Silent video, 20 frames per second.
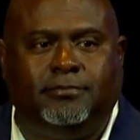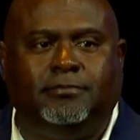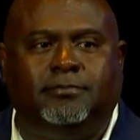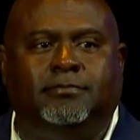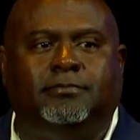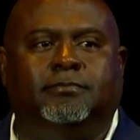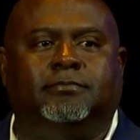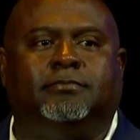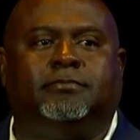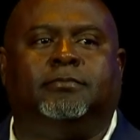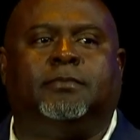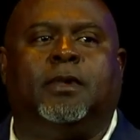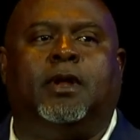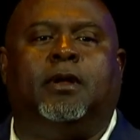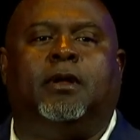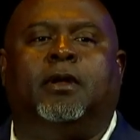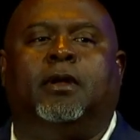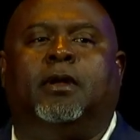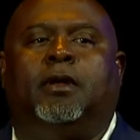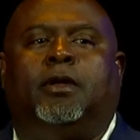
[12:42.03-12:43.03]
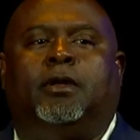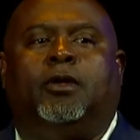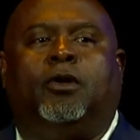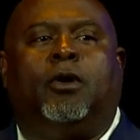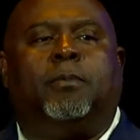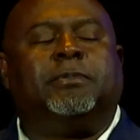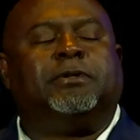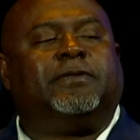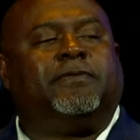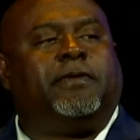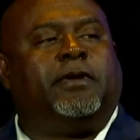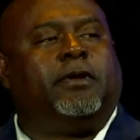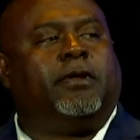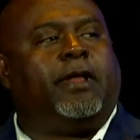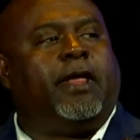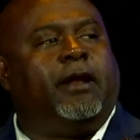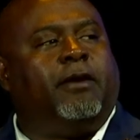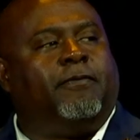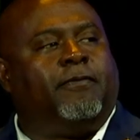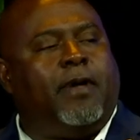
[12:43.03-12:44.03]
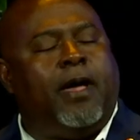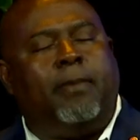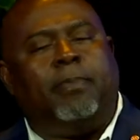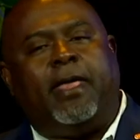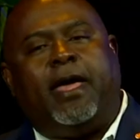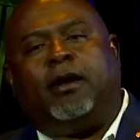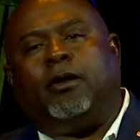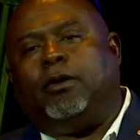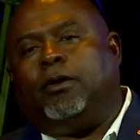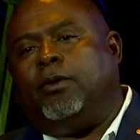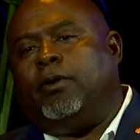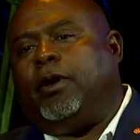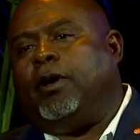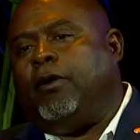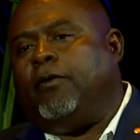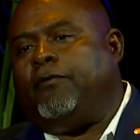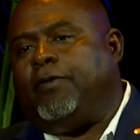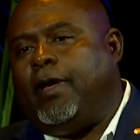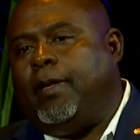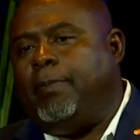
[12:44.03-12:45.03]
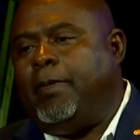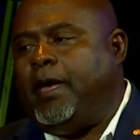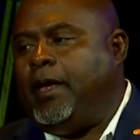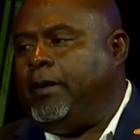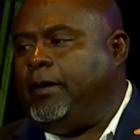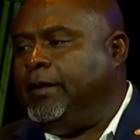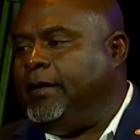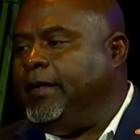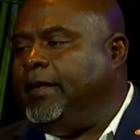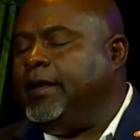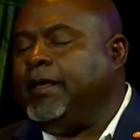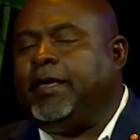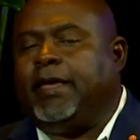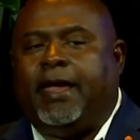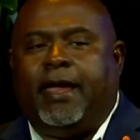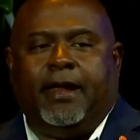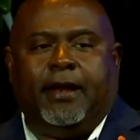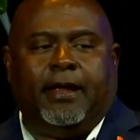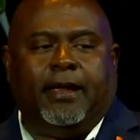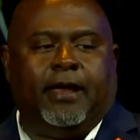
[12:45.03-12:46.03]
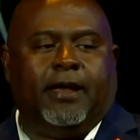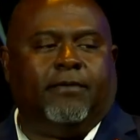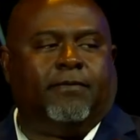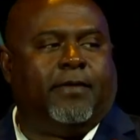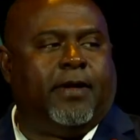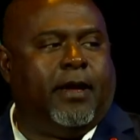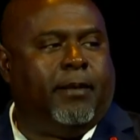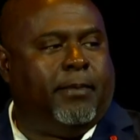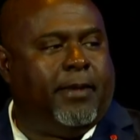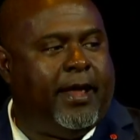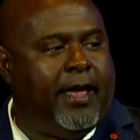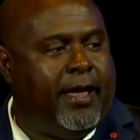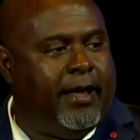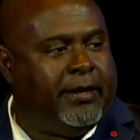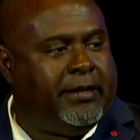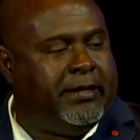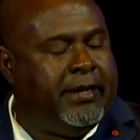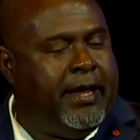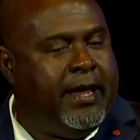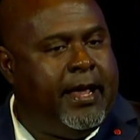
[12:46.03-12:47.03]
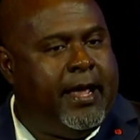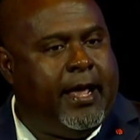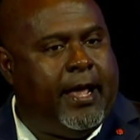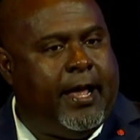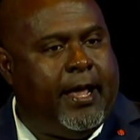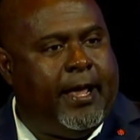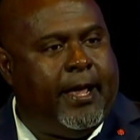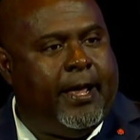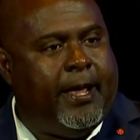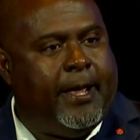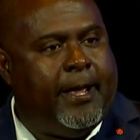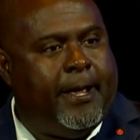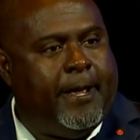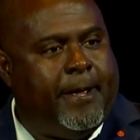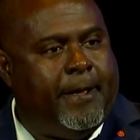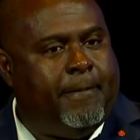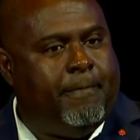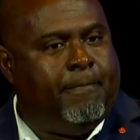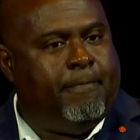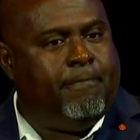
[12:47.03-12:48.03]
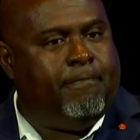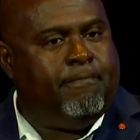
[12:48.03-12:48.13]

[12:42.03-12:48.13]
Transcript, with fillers: you almost feel that if I'm not a lawyer, if I'm not litigating, if I'm not, um,